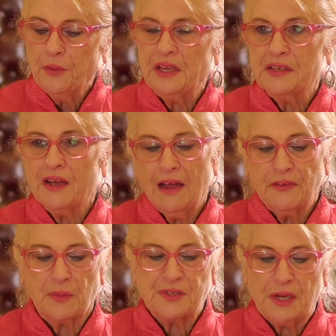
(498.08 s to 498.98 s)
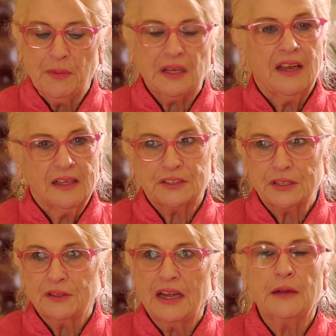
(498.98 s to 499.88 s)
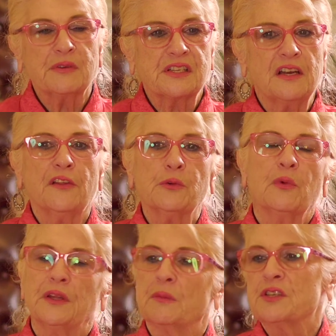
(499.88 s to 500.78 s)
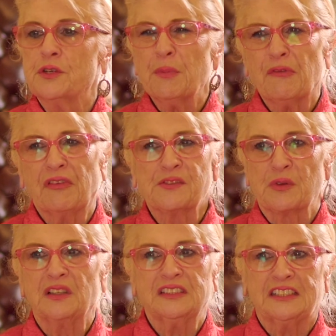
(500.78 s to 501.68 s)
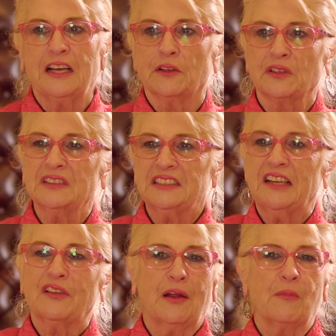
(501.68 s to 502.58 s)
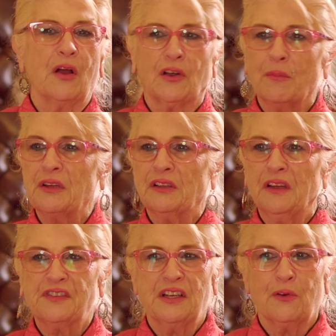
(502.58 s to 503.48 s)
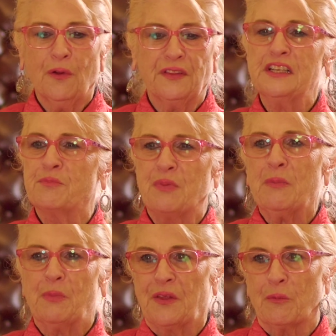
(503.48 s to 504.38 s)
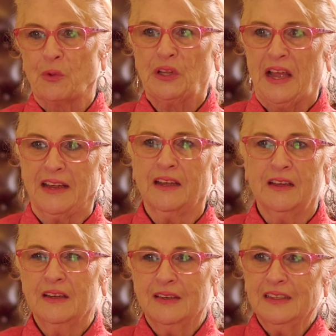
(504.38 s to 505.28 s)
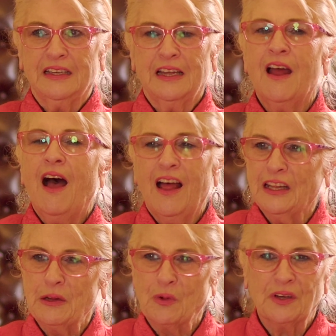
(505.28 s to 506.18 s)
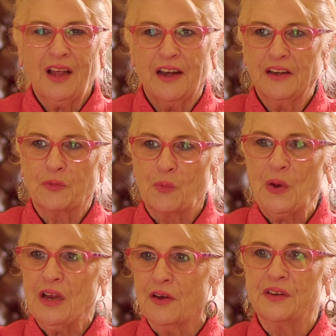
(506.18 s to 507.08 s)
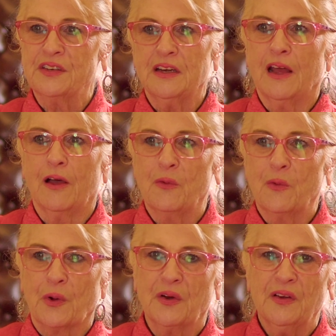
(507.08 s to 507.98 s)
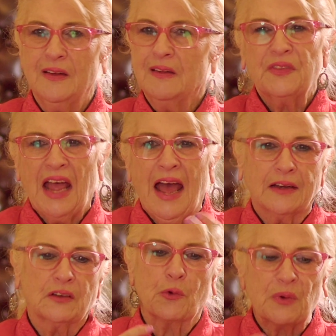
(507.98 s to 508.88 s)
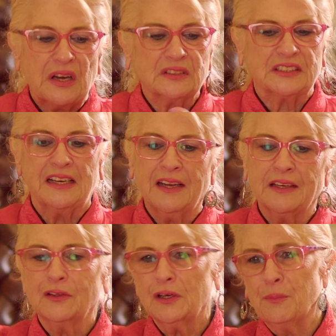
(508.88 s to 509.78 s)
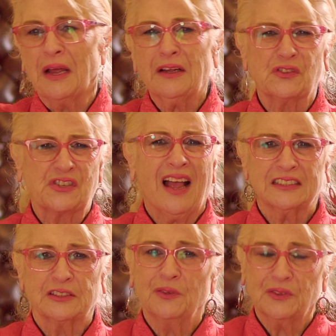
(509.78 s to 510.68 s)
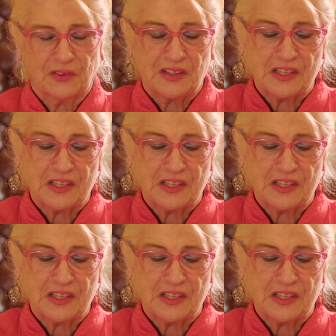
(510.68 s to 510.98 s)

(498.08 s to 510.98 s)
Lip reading: he died from stomach cancer, and he was another one that was super friends with Liz Taylor. Liz Taylor had Montgomery Clift. She had all these people that were like in Hollywood kind of weird, or had careers that ended. Look at Michael Jackson, all that